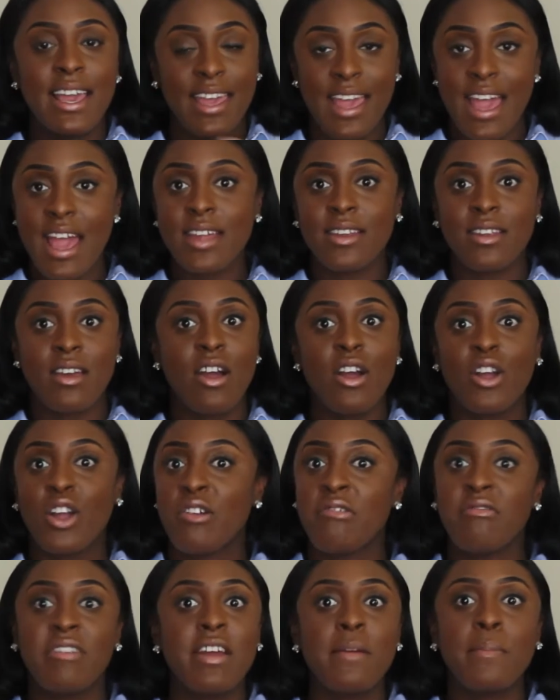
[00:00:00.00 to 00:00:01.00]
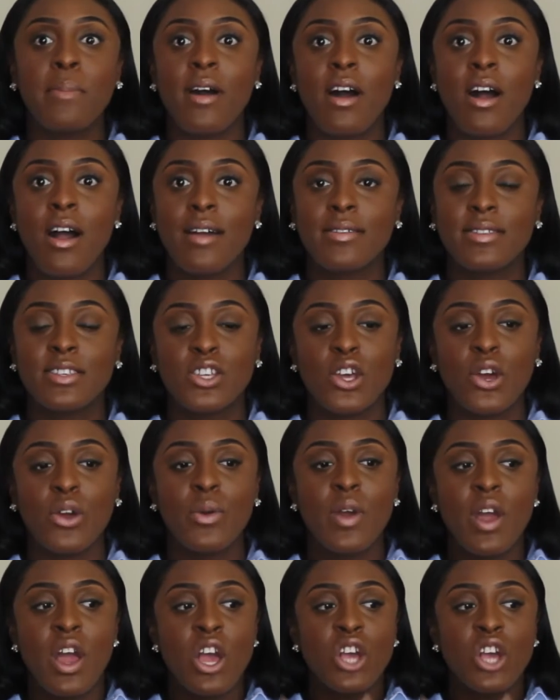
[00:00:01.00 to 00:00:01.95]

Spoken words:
again, her career path. So